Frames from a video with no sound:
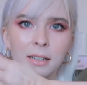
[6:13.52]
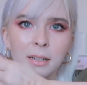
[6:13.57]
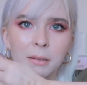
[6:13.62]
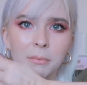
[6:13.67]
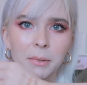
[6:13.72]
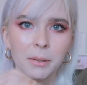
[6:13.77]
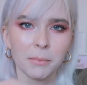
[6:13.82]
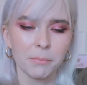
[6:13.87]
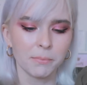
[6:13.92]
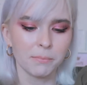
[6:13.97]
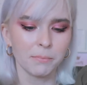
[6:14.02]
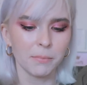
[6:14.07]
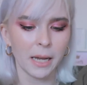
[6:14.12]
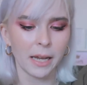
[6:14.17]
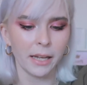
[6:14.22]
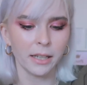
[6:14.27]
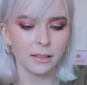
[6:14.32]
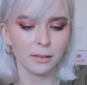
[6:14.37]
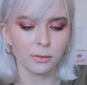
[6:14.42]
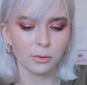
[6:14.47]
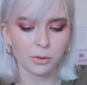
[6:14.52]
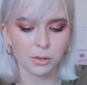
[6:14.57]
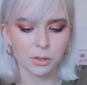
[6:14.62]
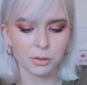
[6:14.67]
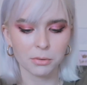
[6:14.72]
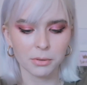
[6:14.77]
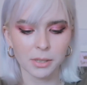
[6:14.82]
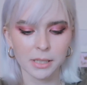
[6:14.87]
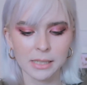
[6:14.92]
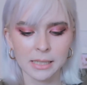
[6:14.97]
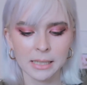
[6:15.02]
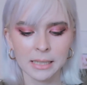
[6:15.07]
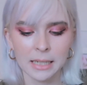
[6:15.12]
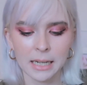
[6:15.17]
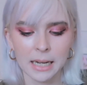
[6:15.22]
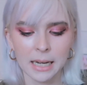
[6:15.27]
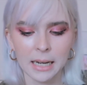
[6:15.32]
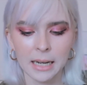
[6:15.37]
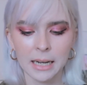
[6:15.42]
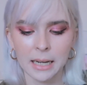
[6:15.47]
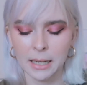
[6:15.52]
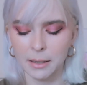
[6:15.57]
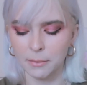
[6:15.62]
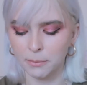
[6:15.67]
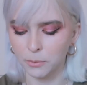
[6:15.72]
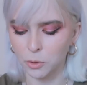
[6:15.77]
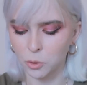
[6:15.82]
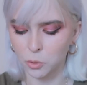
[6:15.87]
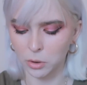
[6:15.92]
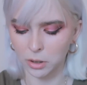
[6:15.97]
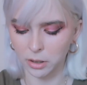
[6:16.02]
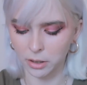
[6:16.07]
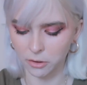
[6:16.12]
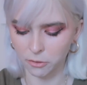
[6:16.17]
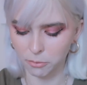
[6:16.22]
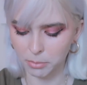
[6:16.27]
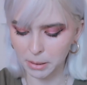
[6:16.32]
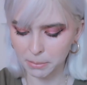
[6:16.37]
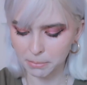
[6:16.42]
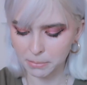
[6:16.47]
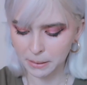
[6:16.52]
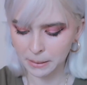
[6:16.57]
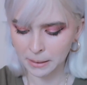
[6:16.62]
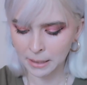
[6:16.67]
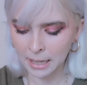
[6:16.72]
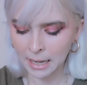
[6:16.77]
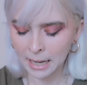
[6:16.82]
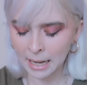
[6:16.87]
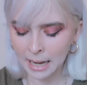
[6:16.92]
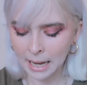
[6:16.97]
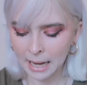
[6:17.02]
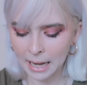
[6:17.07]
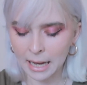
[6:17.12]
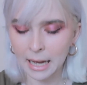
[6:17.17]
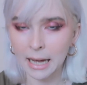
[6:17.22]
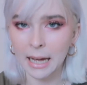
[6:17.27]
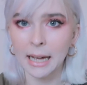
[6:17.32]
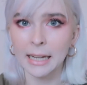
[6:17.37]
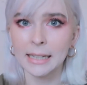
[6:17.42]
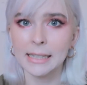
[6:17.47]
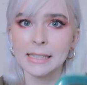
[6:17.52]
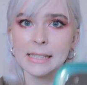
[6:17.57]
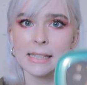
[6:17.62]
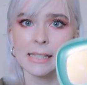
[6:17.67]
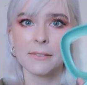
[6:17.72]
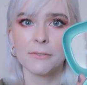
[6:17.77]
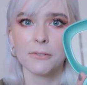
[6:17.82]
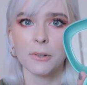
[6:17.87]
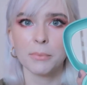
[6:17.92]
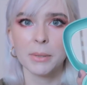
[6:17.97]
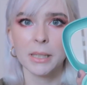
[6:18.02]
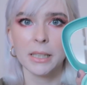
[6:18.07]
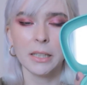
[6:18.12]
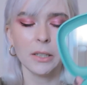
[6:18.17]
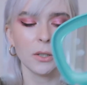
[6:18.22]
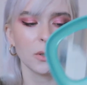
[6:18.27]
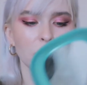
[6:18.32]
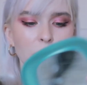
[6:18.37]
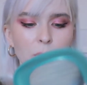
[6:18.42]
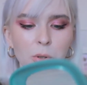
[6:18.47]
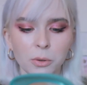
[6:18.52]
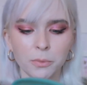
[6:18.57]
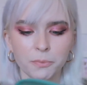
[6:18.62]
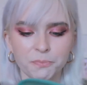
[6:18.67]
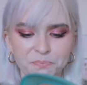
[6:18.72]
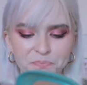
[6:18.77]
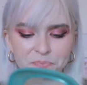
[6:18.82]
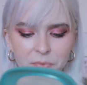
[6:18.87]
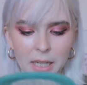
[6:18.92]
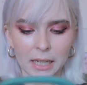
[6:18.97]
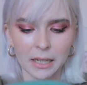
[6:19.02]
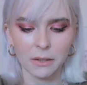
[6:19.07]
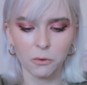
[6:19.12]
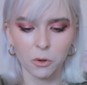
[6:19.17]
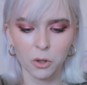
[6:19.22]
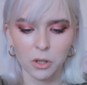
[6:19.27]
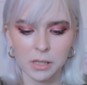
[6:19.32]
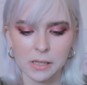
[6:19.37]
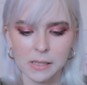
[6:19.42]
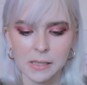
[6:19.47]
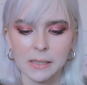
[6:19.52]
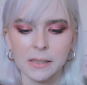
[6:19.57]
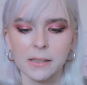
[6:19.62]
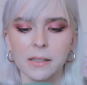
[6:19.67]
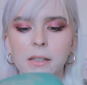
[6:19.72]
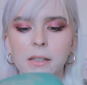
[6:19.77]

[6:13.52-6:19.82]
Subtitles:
My hand looks crazy to a lot of people. This is from Kiko. It was in